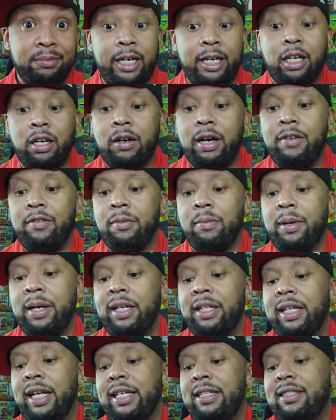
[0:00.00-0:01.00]
I know
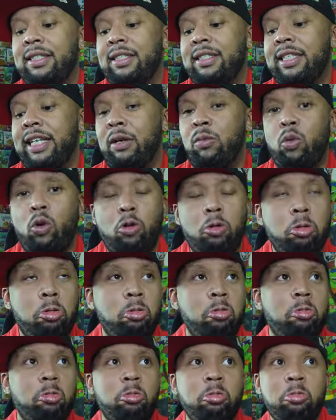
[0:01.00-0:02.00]
everybody likes to say,
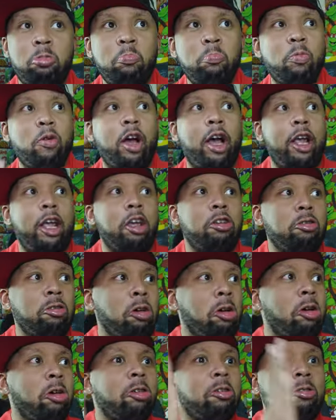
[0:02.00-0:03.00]
well, Brock has
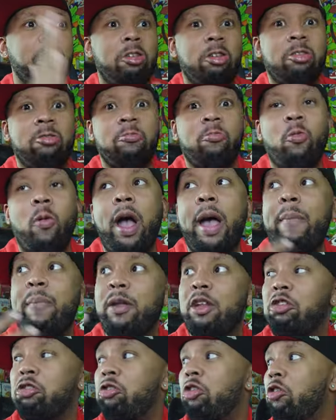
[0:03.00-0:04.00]
all these
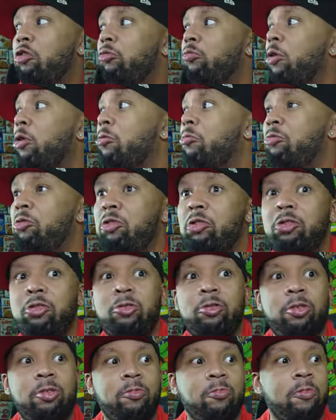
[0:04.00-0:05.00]
weapons to throw
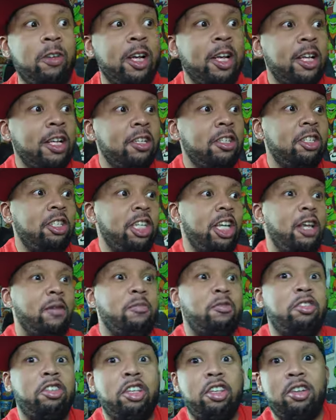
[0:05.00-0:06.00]
to and
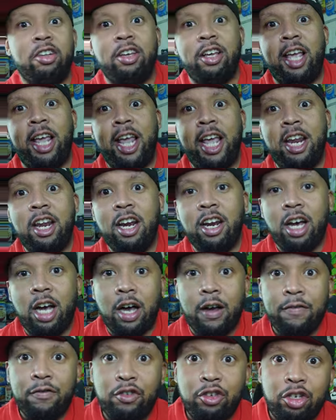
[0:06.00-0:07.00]
CMC to hand it
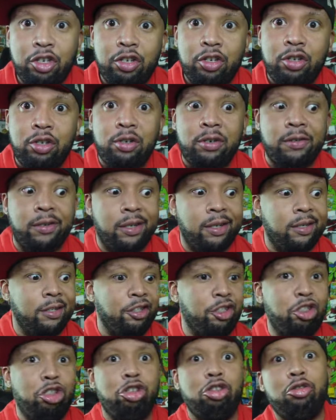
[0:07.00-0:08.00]
off to and
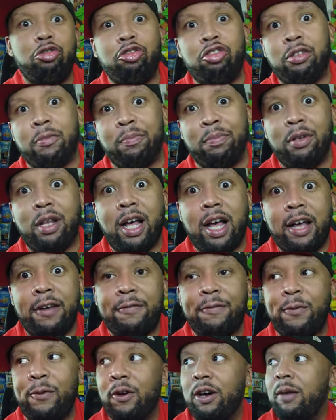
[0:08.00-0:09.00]
Juice to block
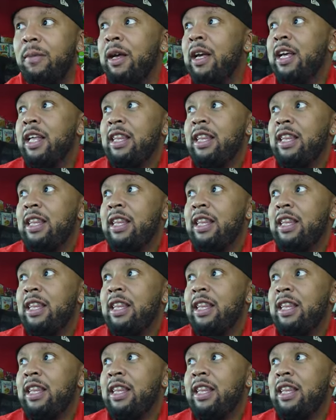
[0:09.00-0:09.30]
for him.